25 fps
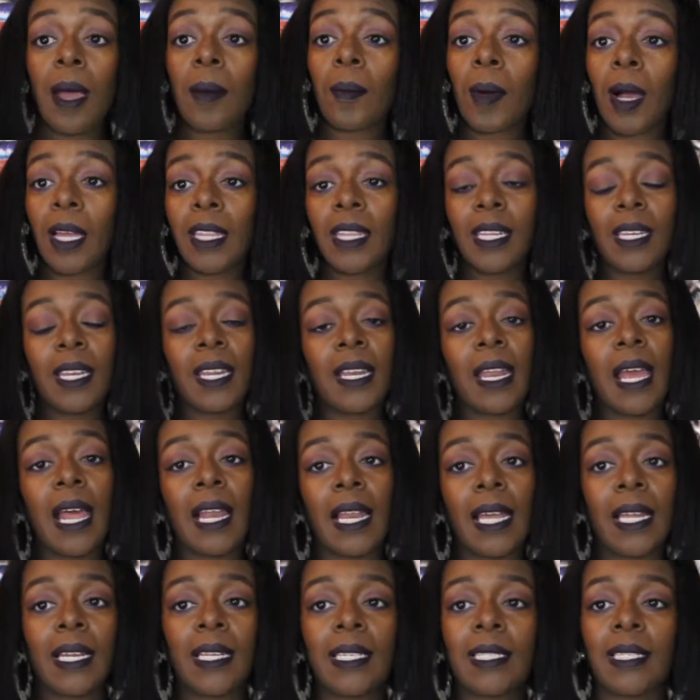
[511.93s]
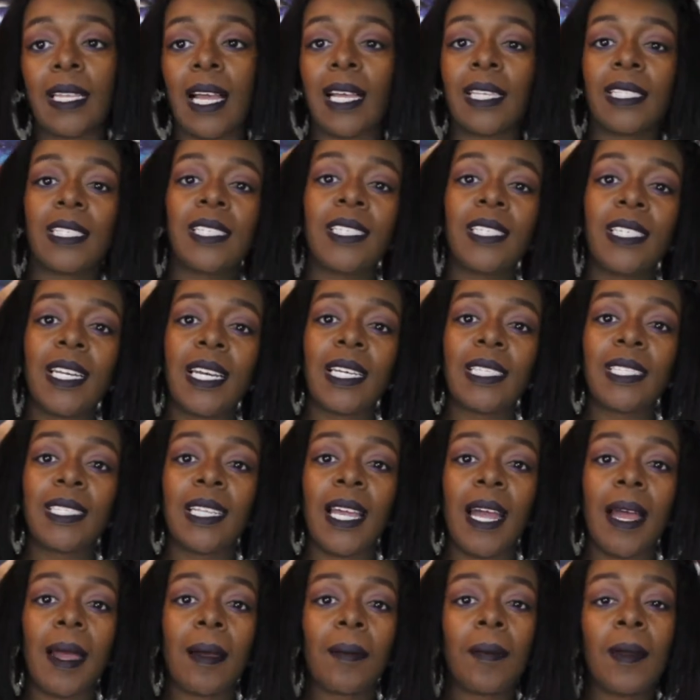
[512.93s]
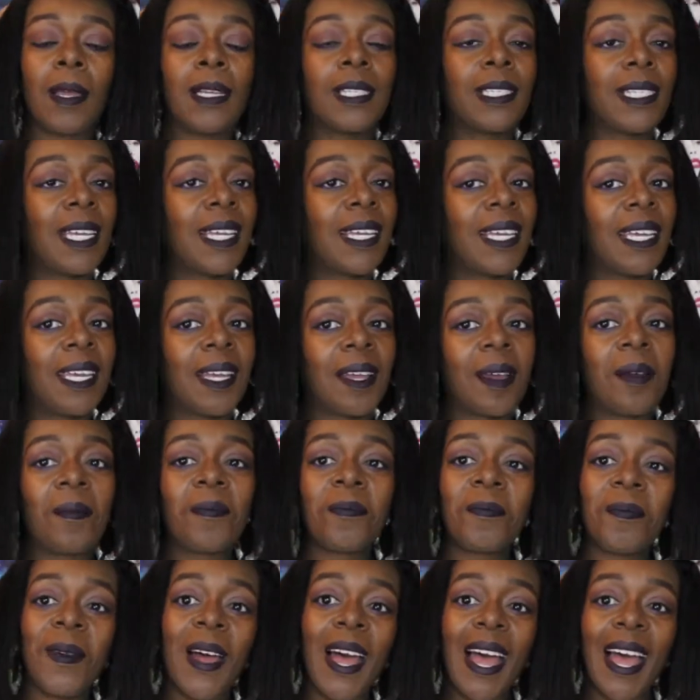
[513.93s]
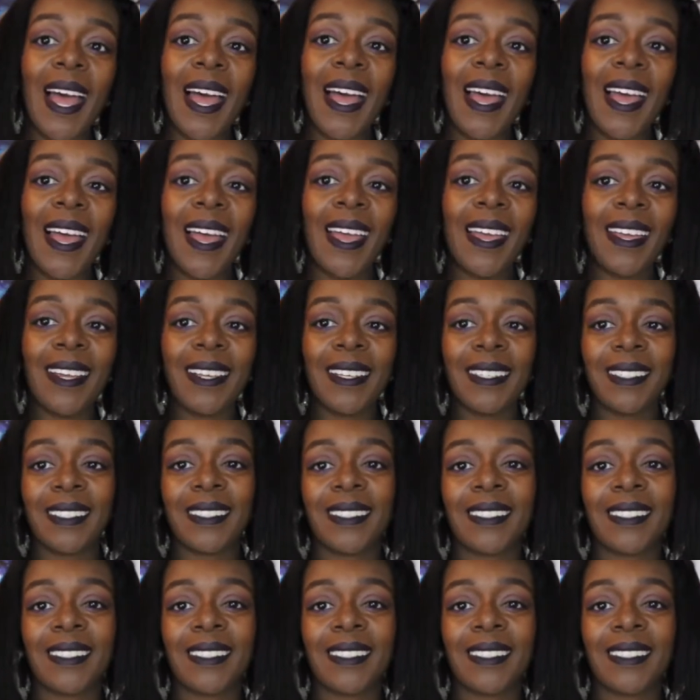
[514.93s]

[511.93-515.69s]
But other than that, ladies, I'll see you next time. Take care. Bye.